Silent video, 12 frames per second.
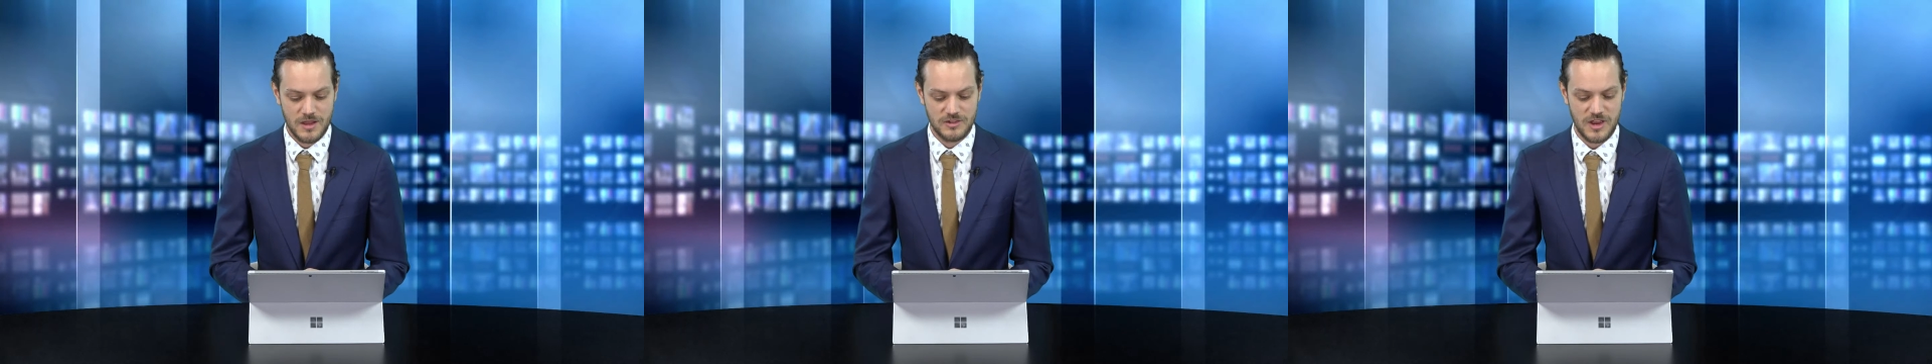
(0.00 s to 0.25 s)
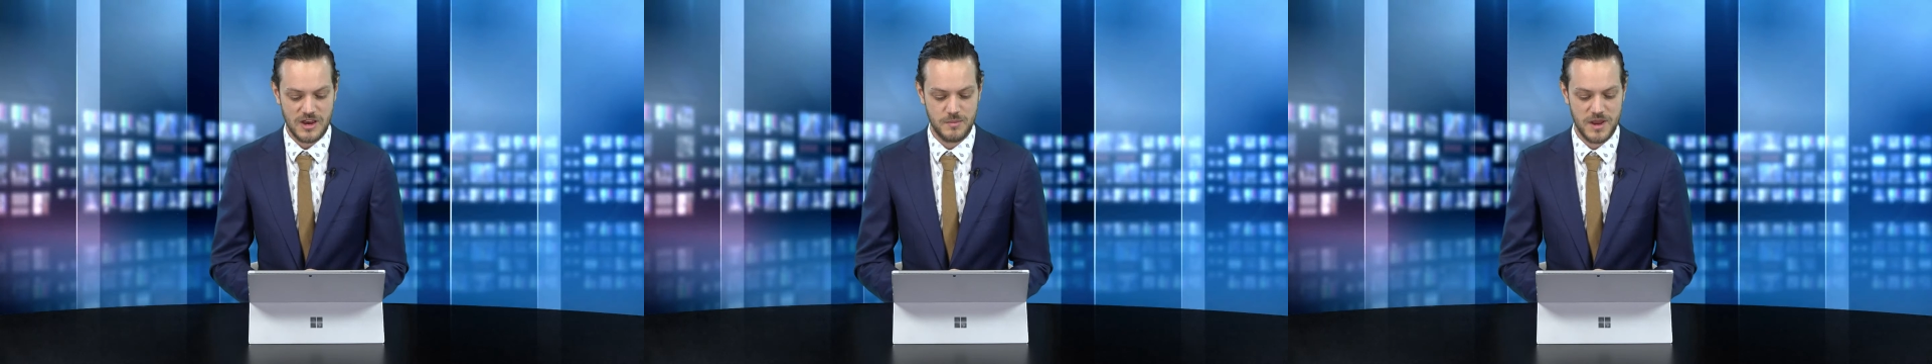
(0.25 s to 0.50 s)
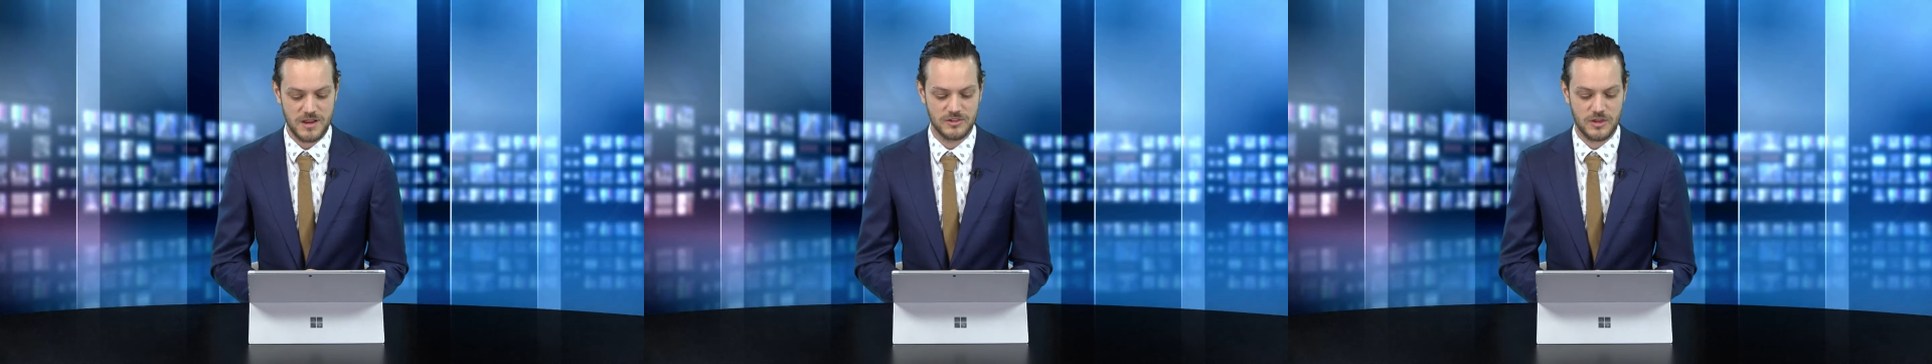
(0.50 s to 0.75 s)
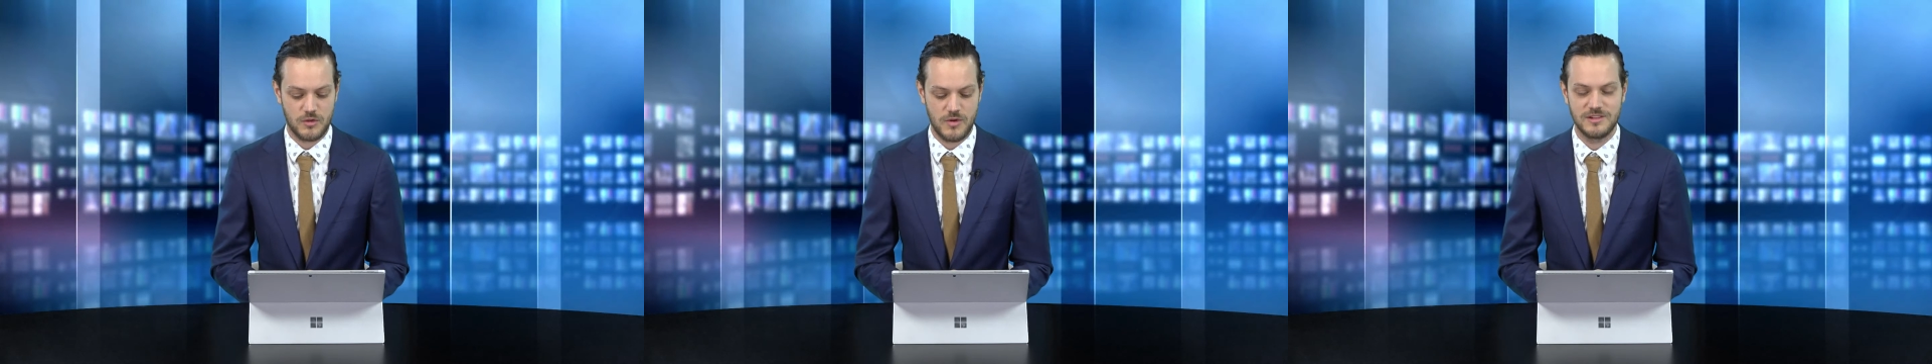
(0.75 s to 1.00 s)
Second pick is
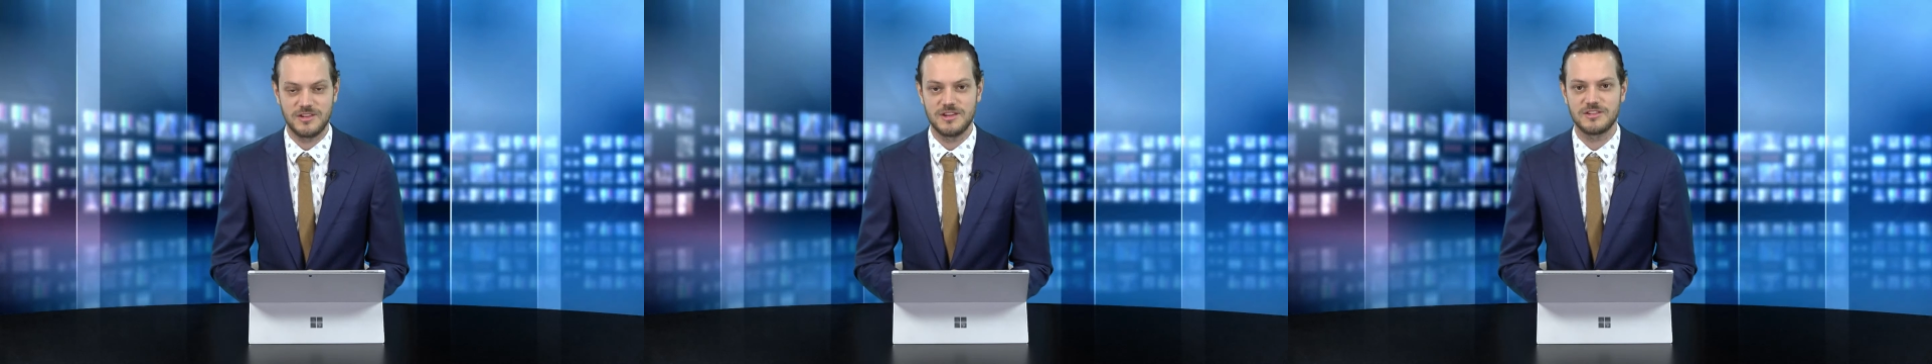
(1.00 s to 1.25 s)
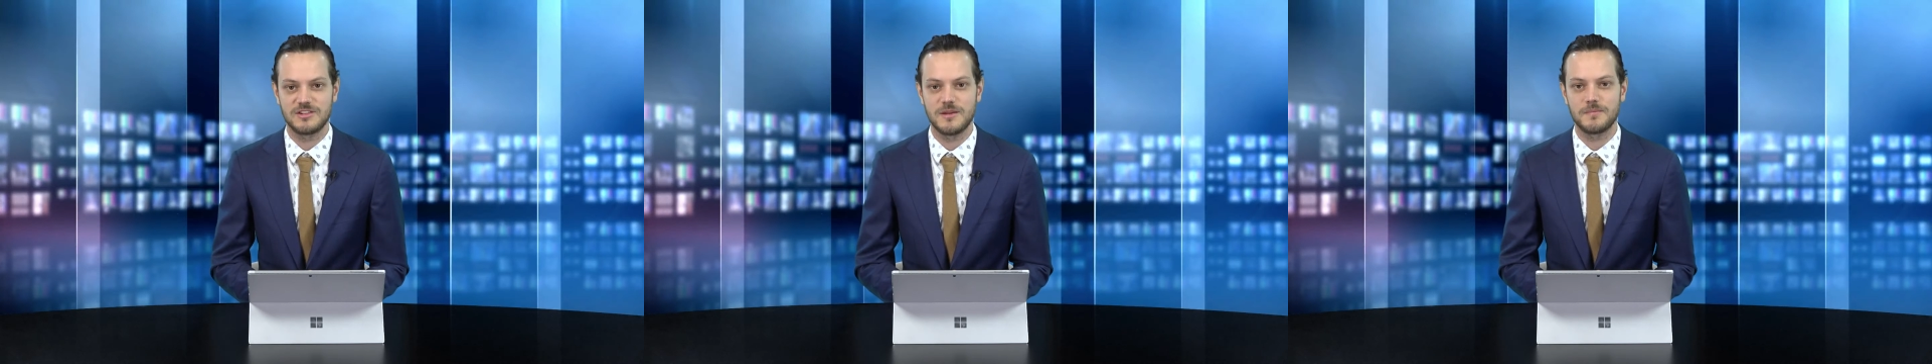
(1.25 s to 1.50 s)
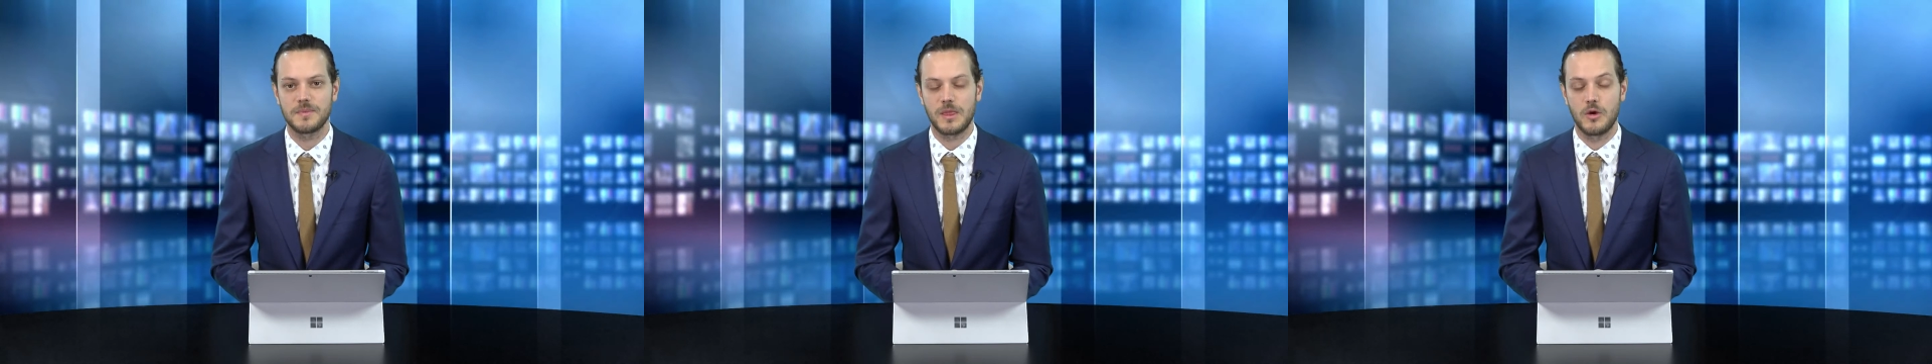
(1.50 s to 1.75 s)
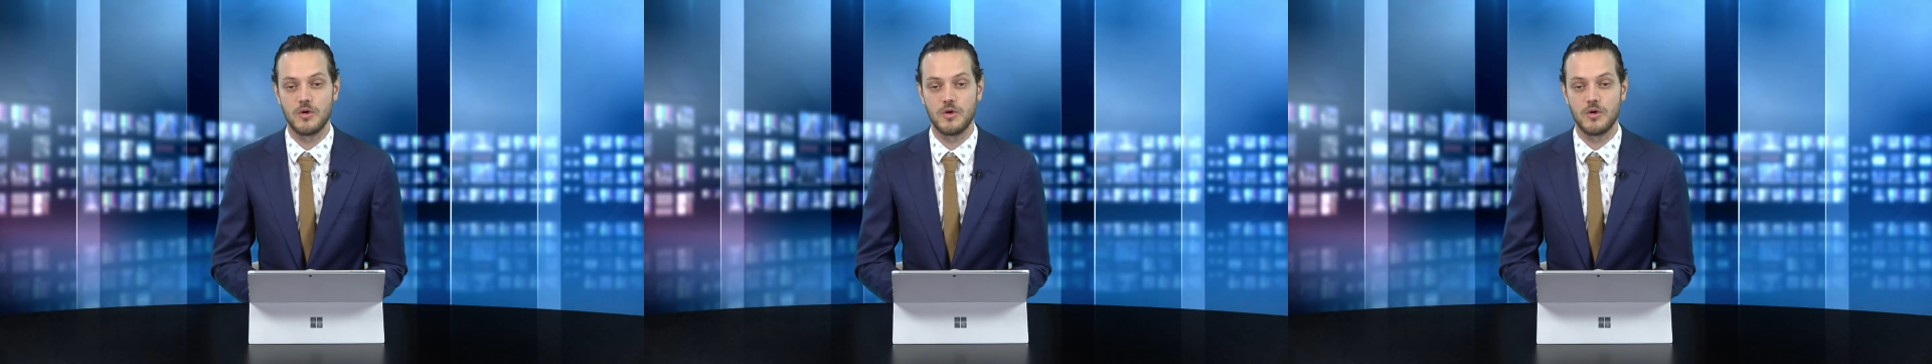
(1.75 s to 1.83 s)
a 3 Tin Snip,